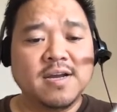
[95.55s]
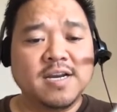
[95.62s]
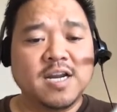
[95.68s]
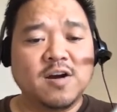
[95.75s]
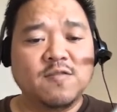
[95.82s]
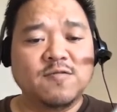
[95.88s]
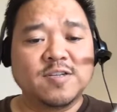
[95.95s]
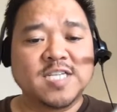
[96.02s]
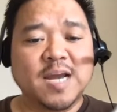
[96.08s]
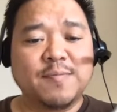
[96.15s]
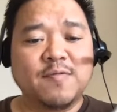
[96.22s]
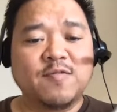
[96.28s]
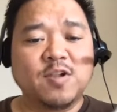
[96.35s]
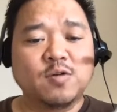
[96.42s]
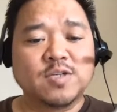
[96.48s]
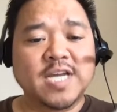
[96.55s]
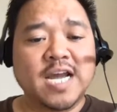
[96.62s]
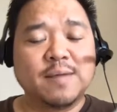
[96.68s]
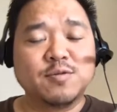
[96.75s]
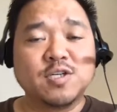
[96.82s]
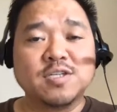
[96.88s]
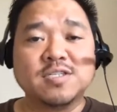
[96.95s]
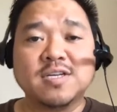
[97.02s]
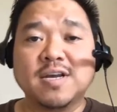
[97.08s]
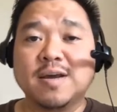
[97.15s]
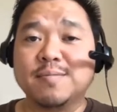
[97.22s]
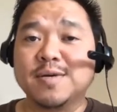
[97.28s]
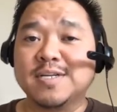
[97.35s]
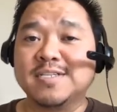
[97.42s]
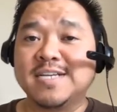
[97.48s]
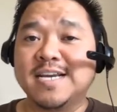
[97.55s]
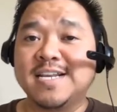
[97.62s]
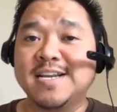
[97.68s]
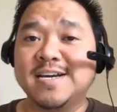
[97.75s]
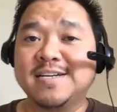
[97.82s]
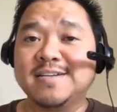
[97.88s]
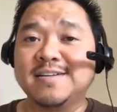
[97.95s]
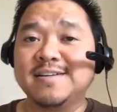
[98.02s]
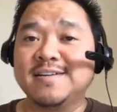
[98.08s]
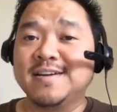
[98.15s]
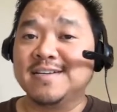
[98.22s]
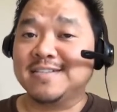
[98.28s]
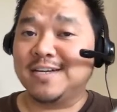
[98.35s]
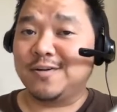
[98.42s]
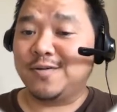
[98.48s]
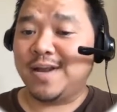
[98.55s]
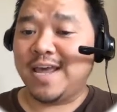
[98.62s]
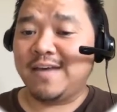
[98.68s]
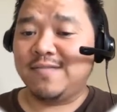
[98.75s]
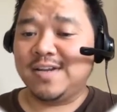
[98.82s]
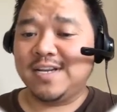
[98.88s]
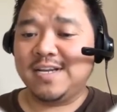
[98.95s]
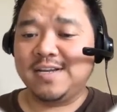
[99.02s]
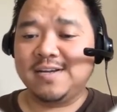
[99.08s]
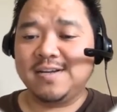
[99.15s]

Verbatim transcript: Now for type of closed captions, I'm going to say none because I don't have any.